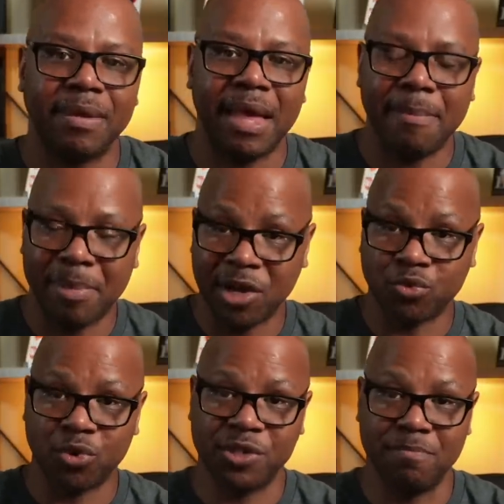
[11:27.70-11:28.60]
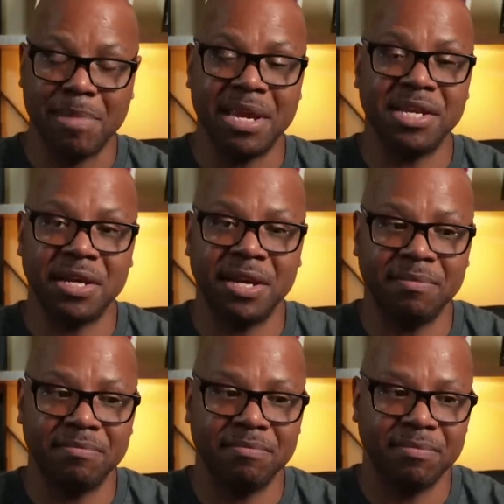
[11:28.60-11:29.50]
And because we're submitted to
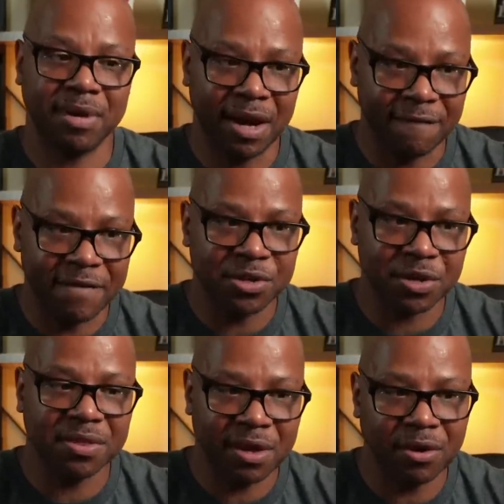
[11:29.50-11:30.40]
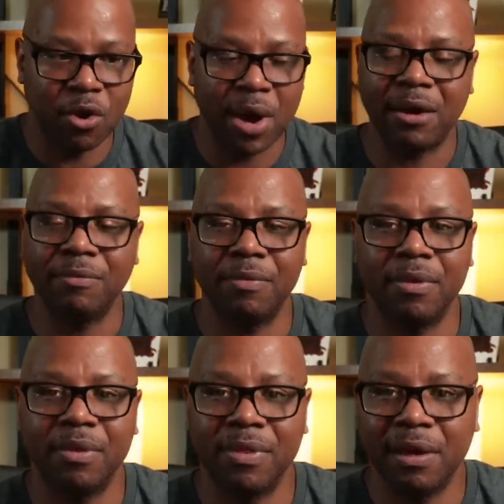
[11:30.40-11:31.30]
Him, eventually they'll go out,
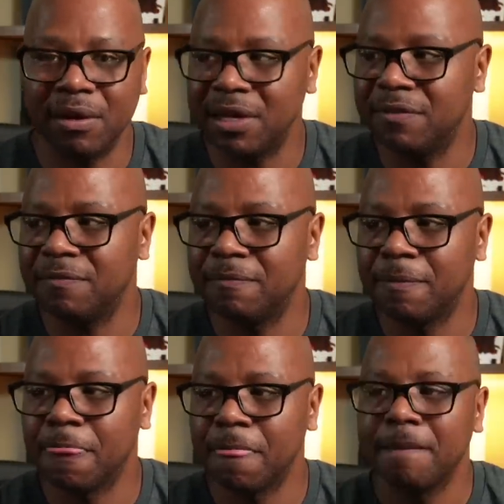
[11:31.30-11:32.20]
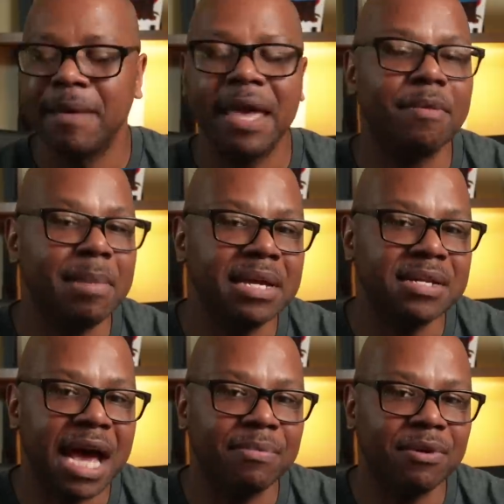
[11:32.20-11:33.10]
they'll leave, in the
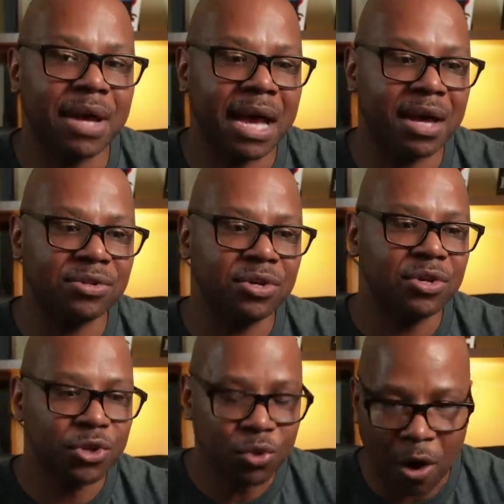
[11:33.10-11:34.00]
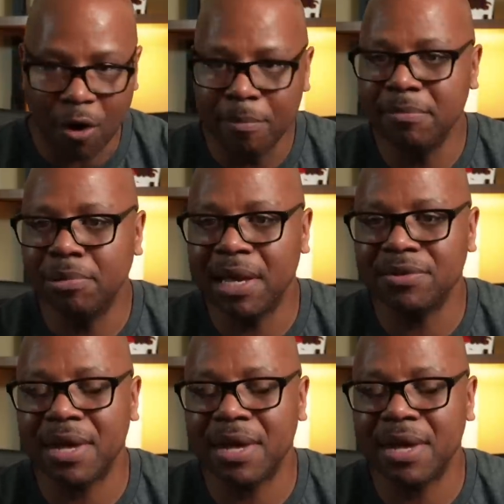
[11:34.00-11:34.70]
meantime, though, guys, you all be blessed.